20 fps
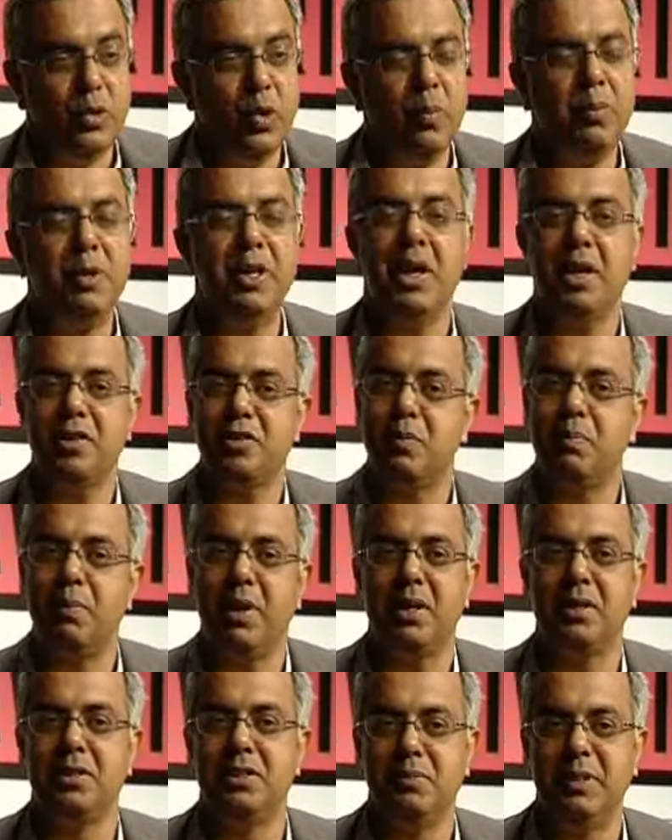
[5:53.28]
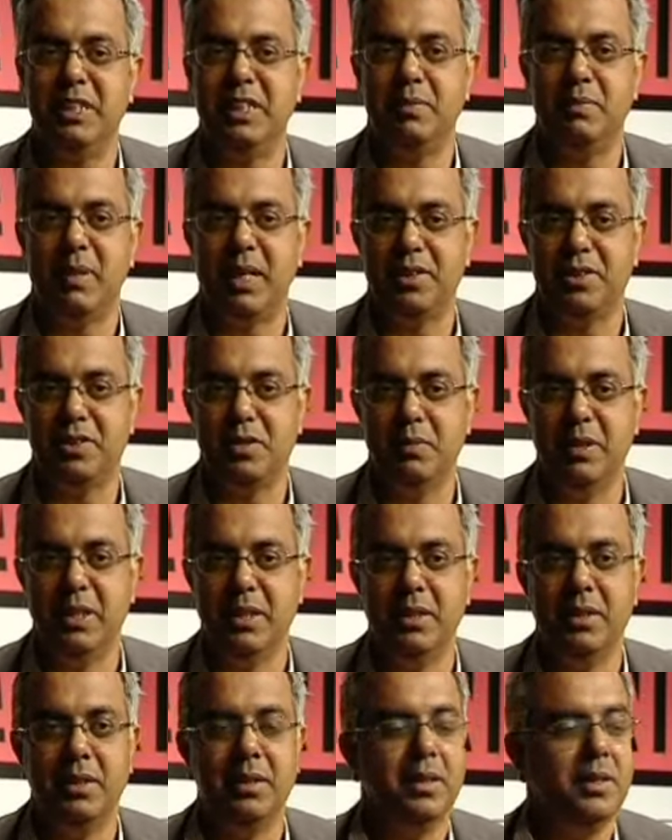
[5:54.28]
Nobody has to plug debating matters to
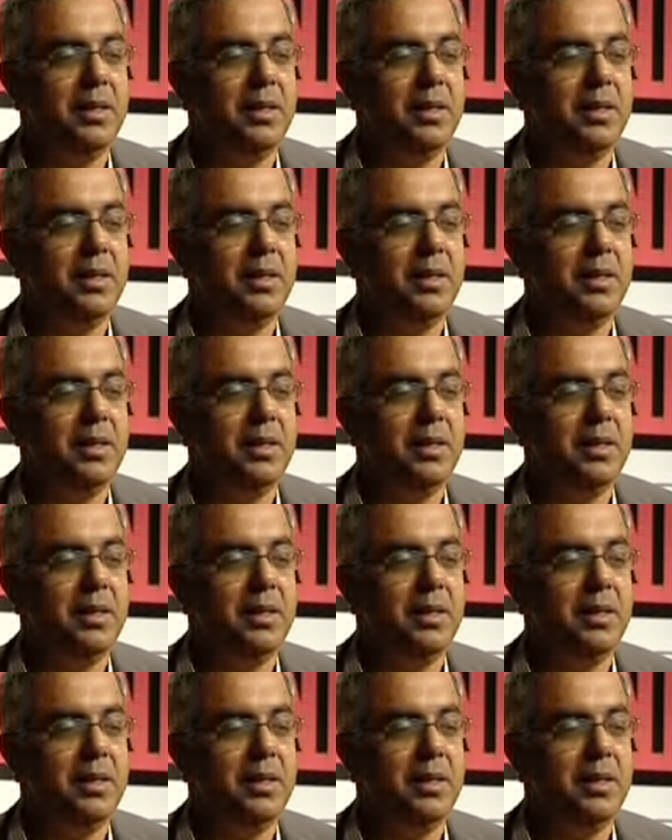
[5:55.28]
me